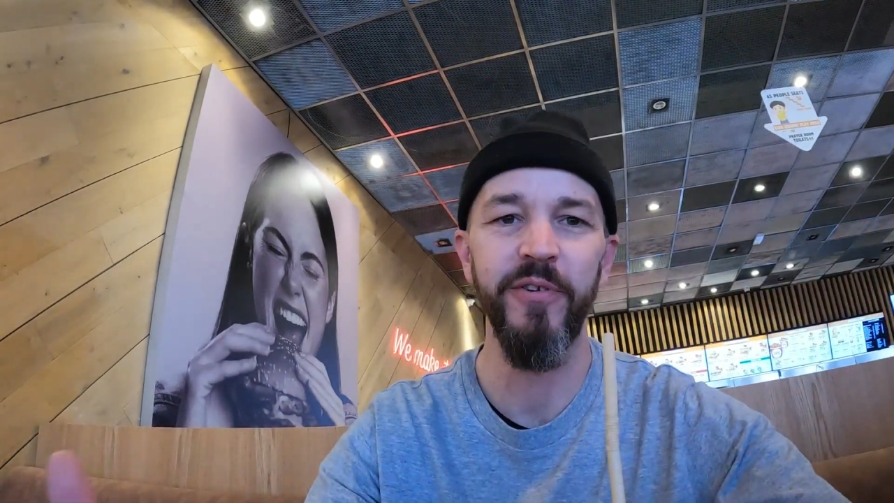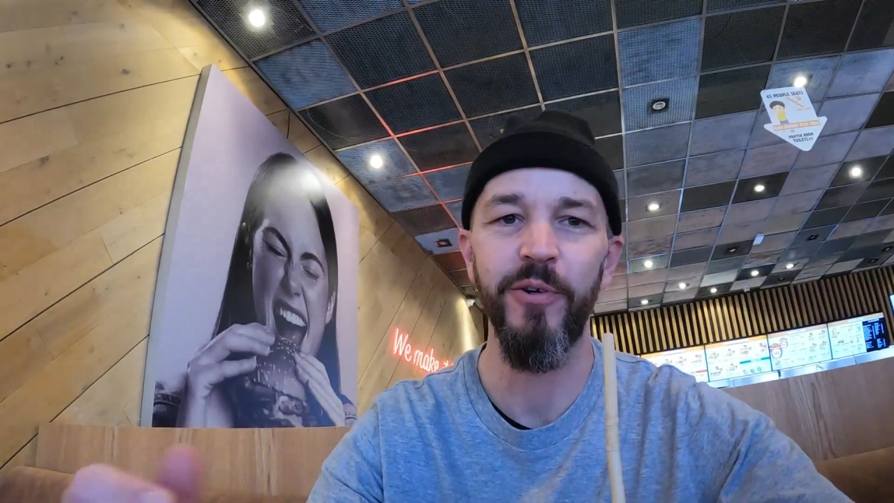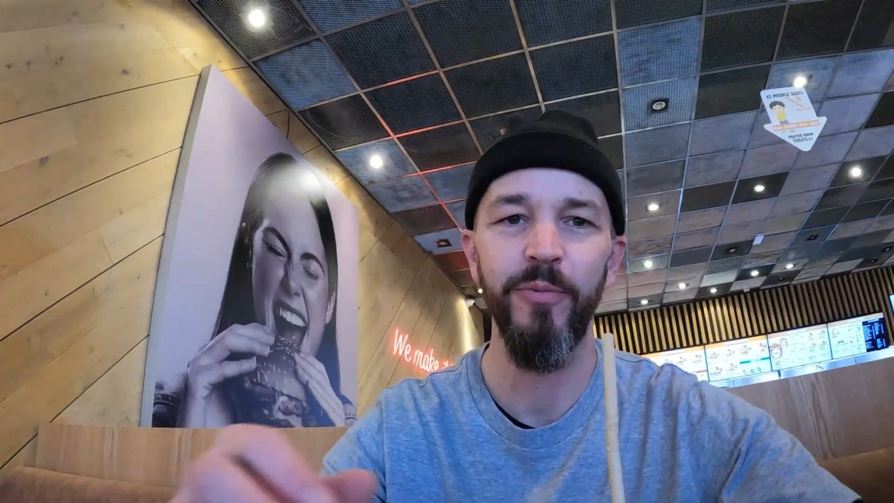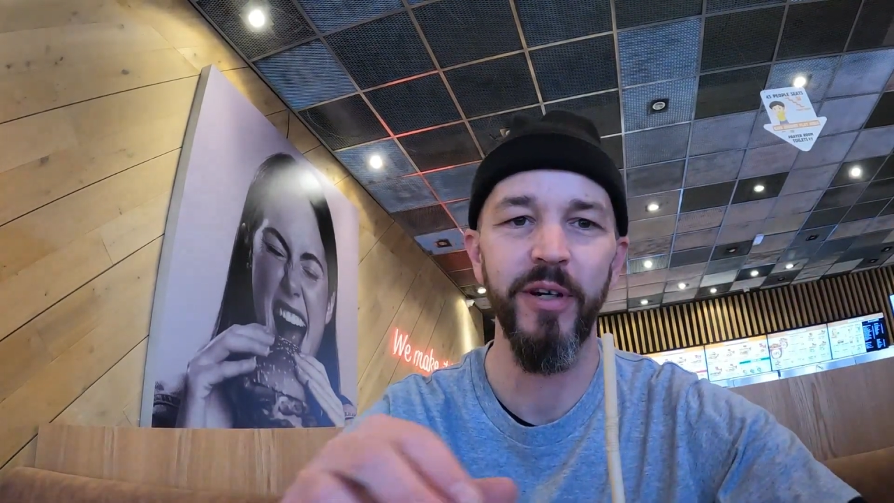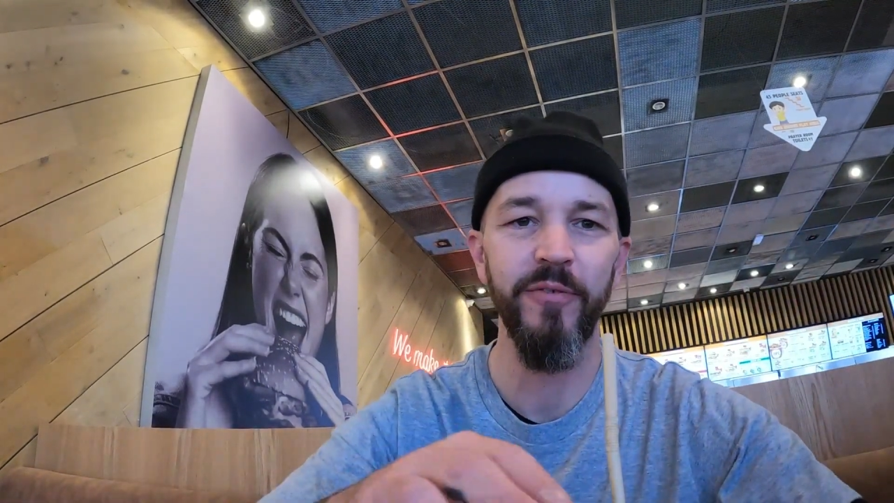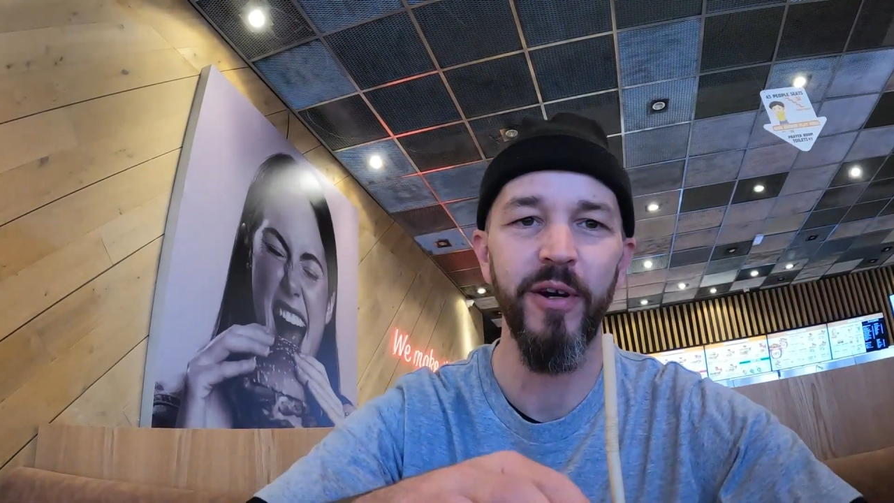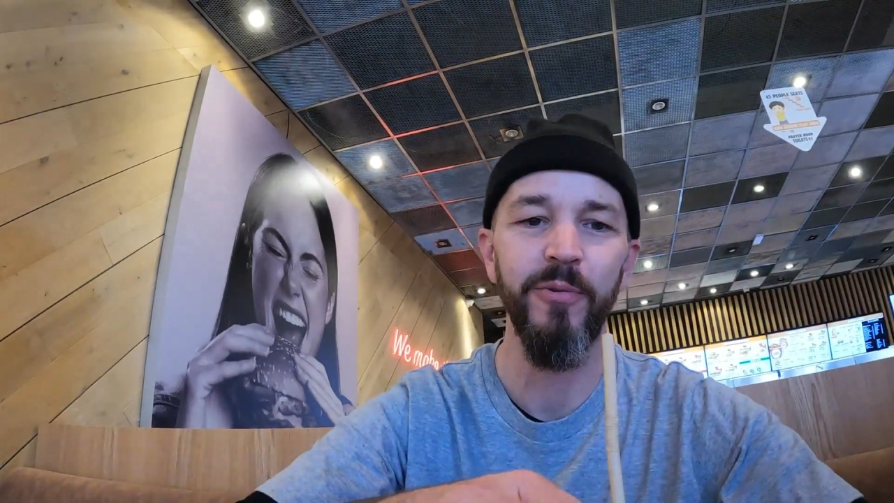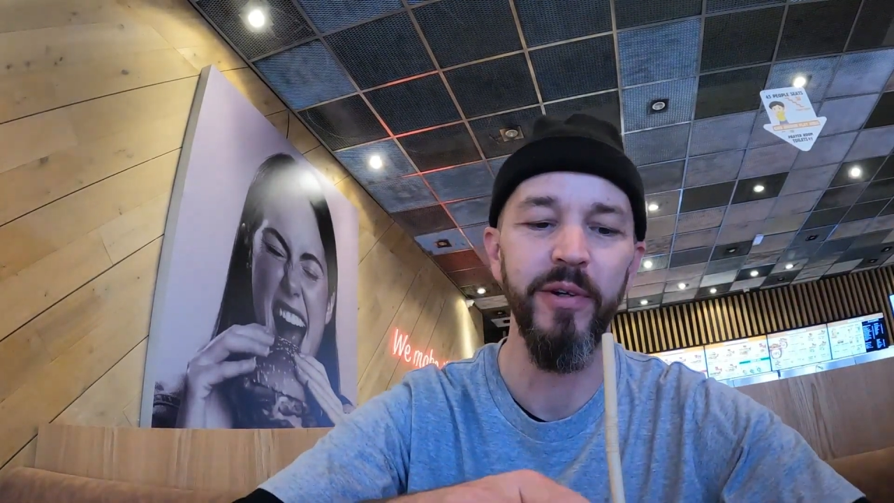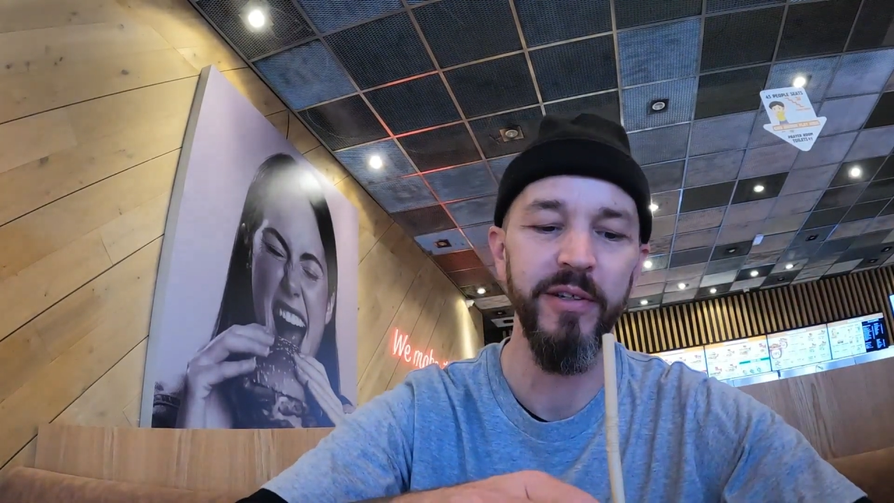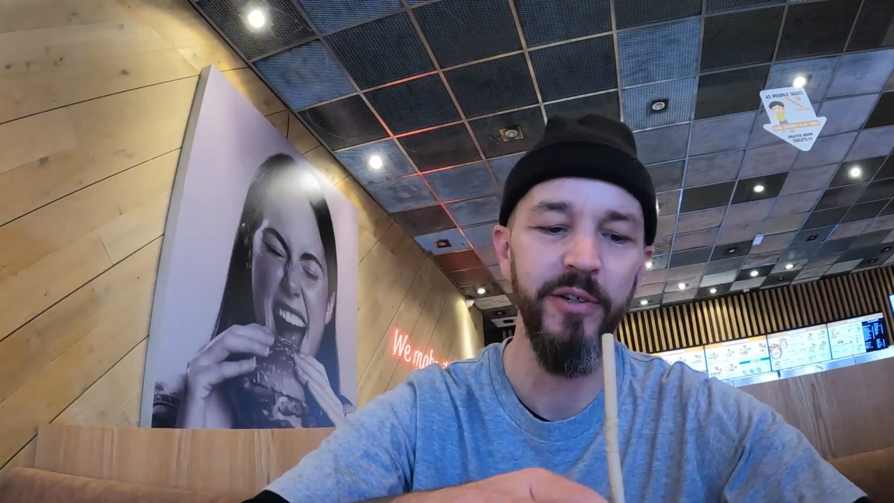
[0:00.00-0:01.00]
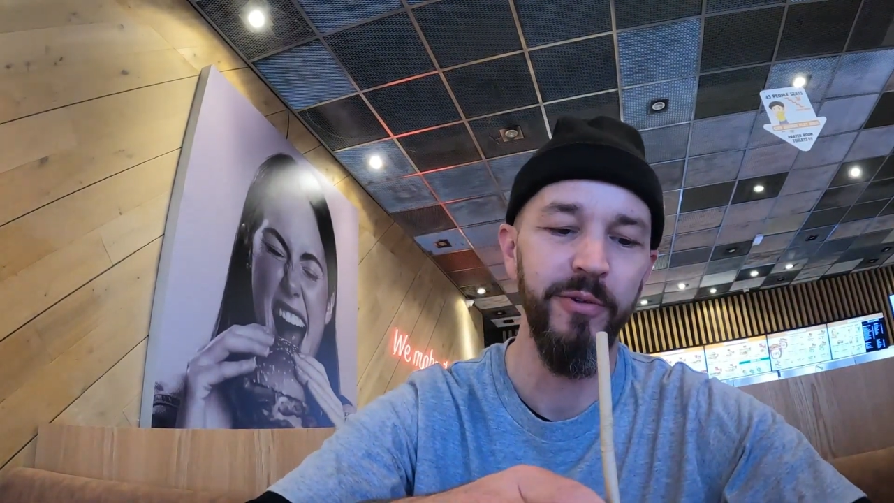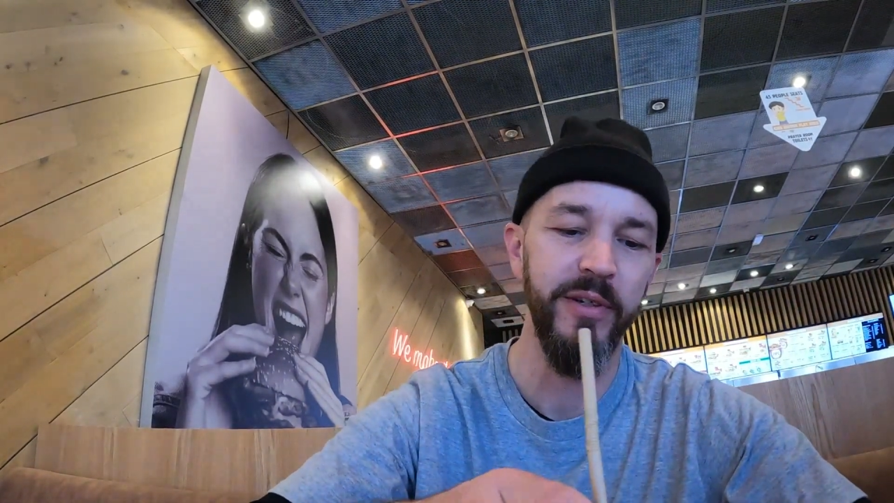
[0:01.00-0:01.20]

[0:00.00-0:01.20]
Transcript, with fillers: film whatever I wanna do,